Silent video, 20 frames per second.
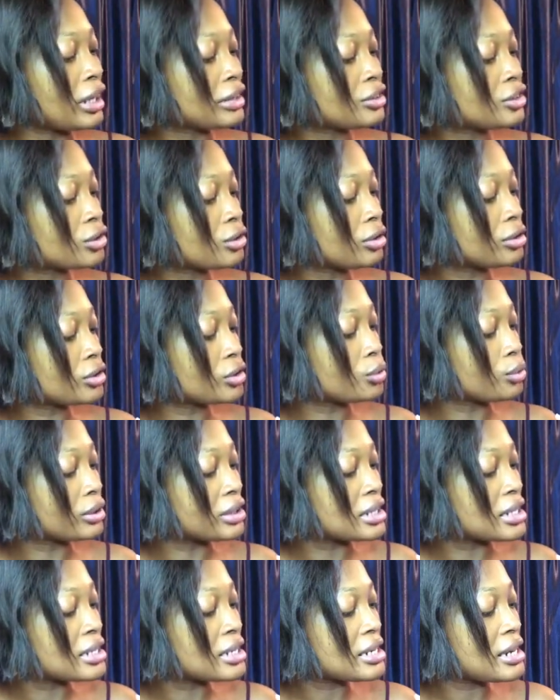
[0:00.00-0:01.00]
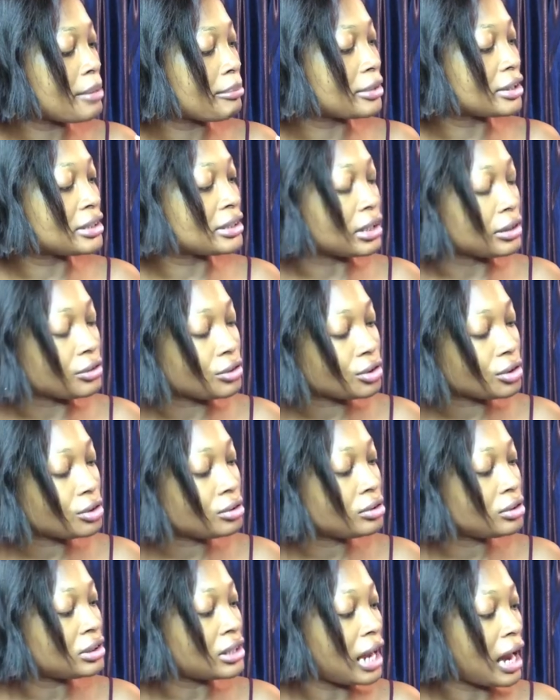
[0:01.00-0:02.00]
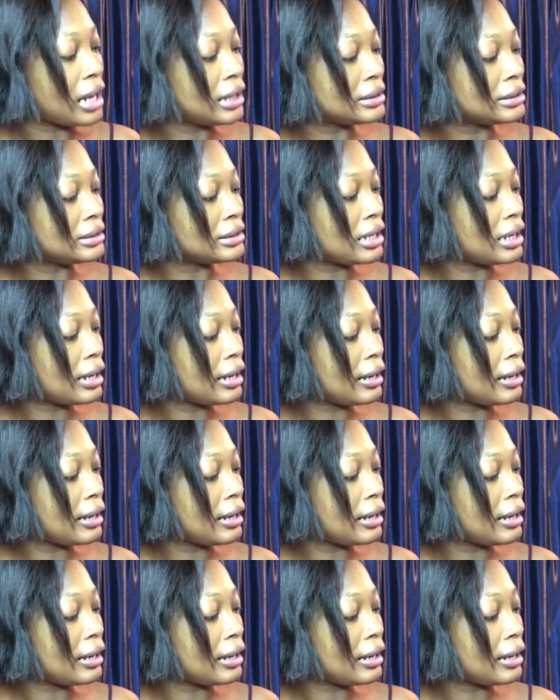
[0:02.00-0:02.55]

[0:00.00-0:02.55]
I just got this one. It's TM Essentials, and